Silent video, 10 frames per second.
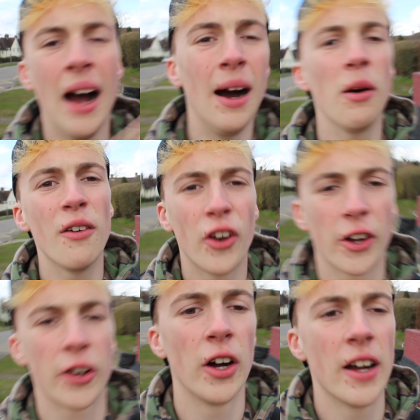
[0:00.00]
However
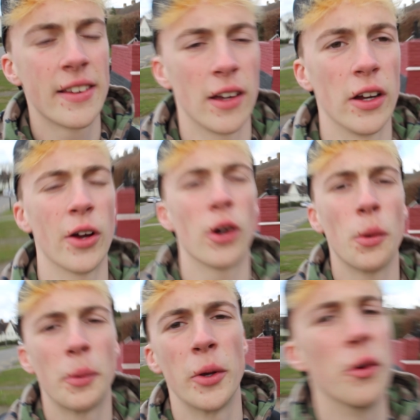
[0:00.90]
though guys, I
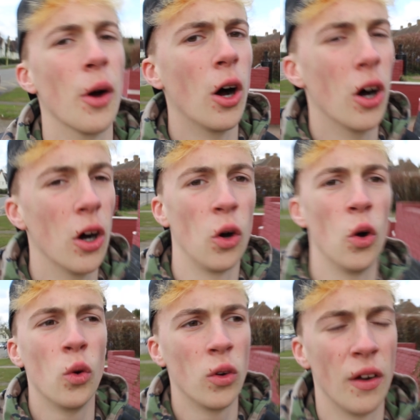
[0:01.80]
hope you are
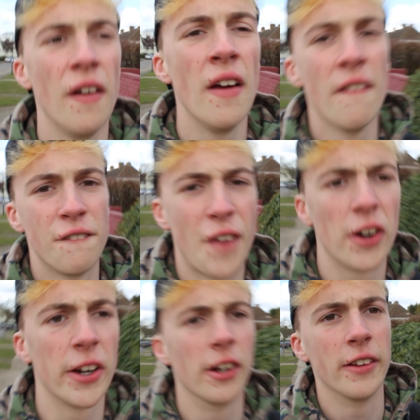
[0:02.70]
all
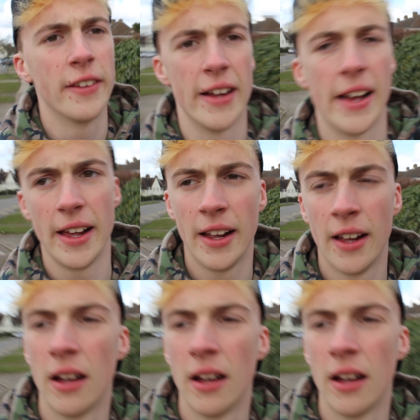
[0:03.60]
very good today.